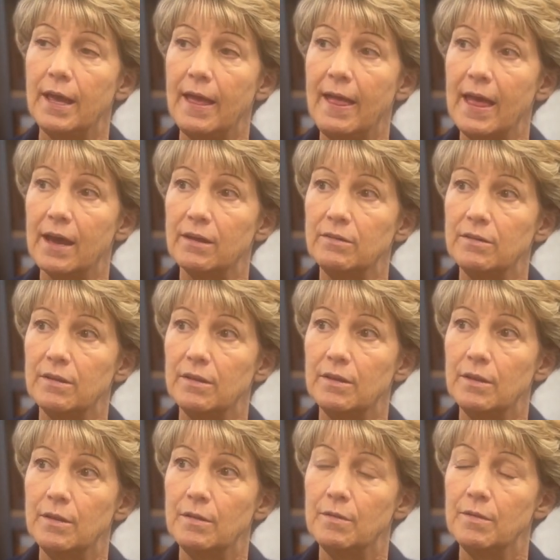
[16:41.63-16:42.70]
and
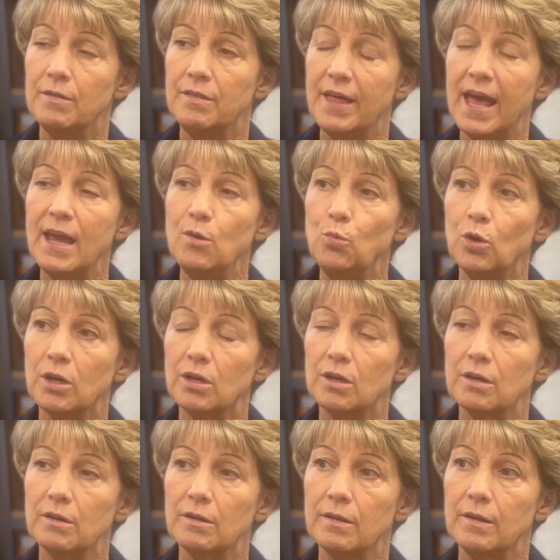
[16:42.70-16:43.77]
they
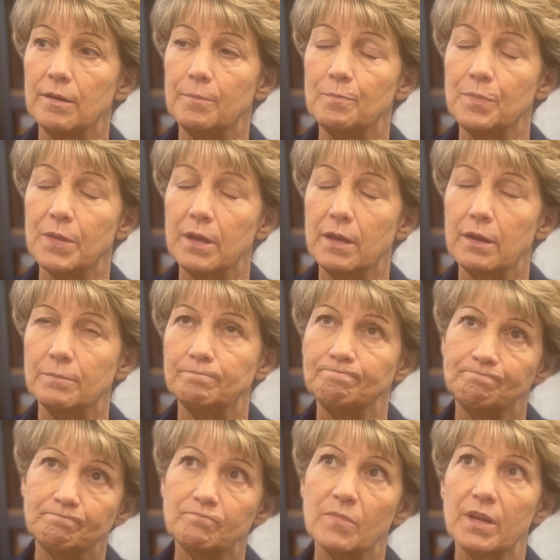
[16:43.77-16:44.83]
were
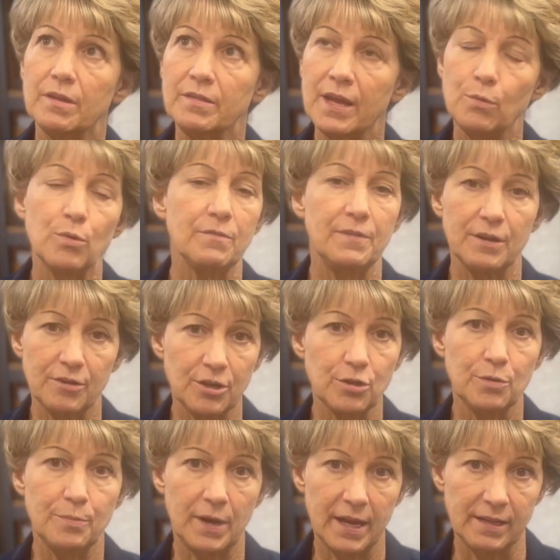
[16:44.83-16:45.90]
they were very
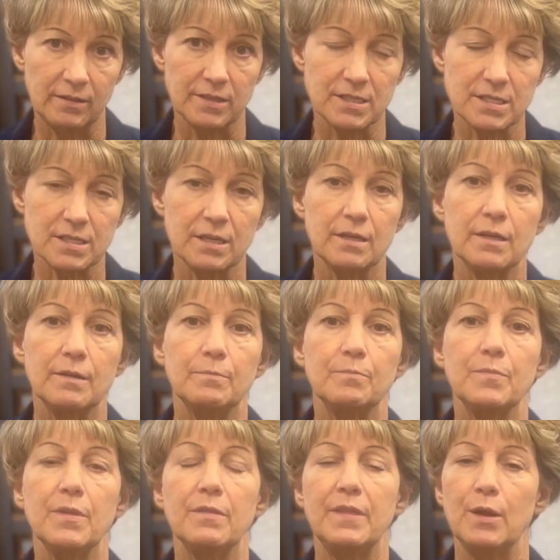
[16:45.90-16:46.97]
good pilots.
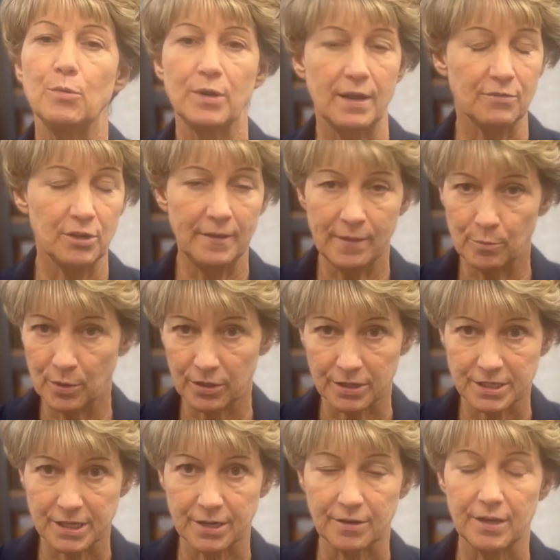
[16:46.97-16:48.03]
They were never in the
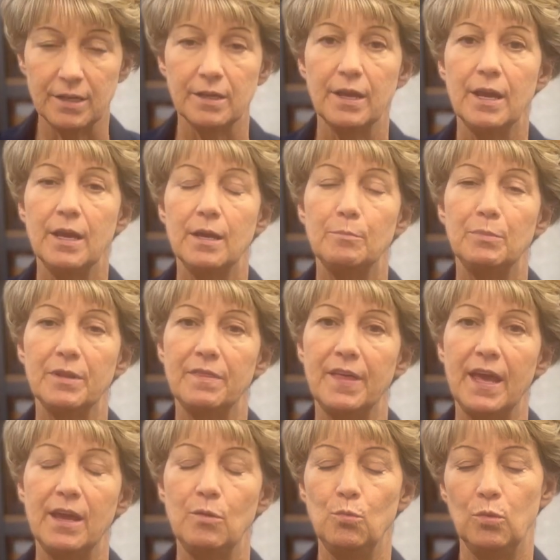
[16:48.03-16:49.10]
military, but
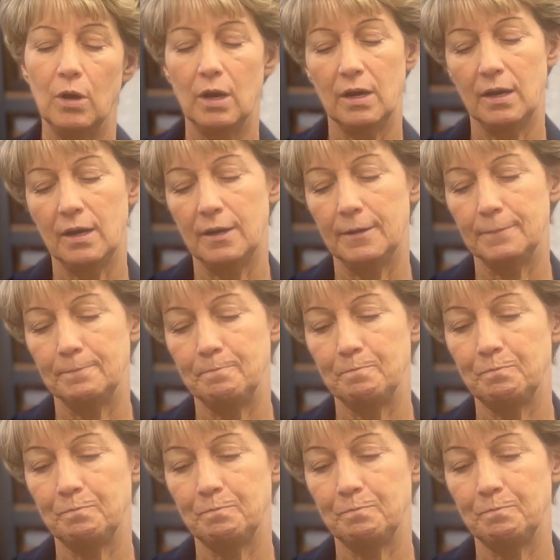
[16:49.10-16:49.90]
they uh,